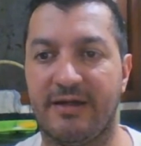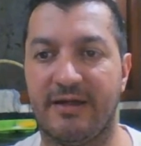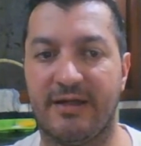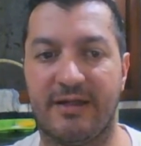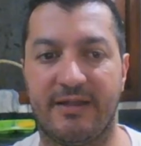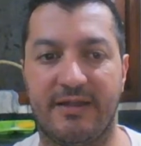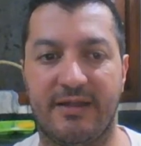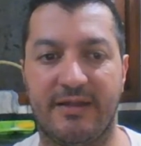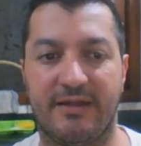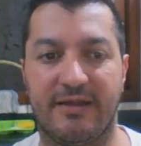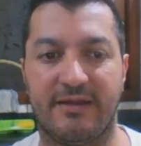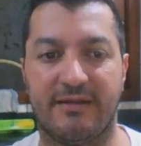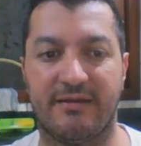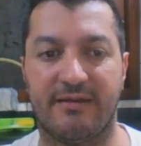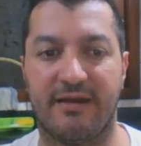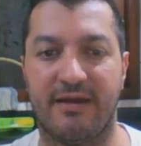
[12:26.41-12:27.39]
and then he
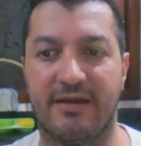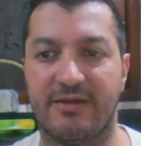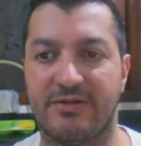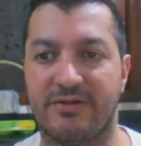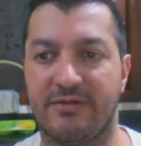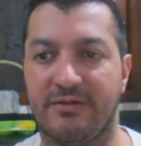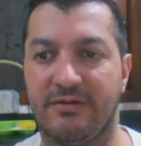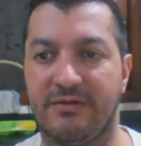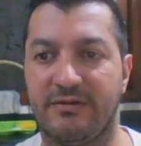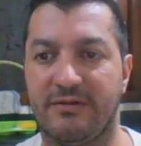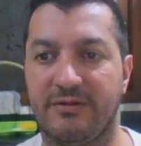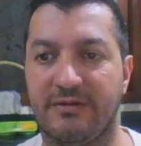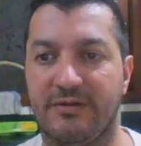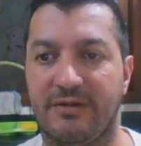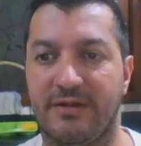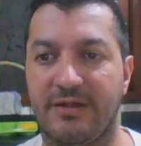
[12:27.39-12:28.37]
takes on
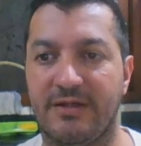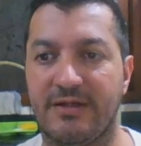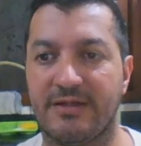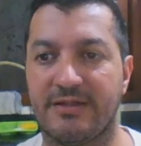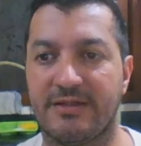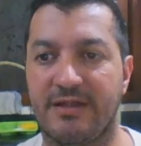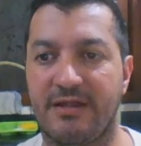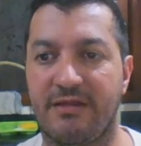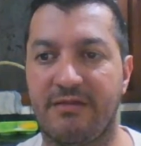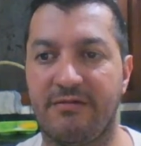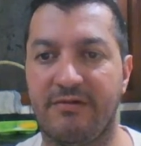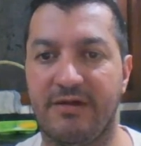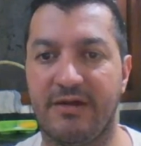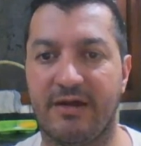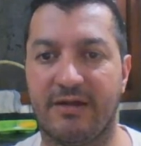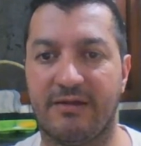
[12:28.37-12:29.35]

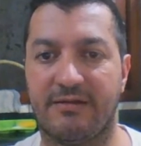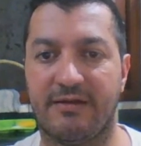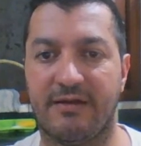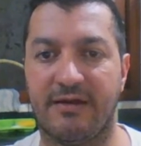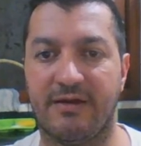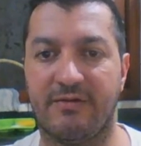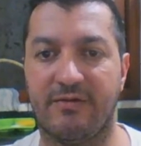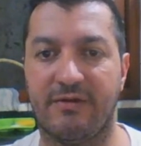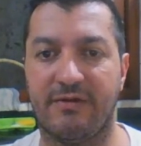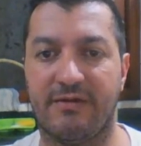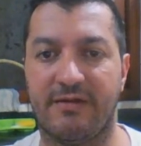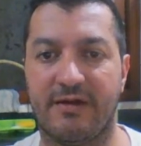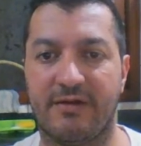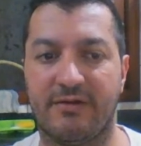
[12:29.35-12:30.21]
c3, I take with the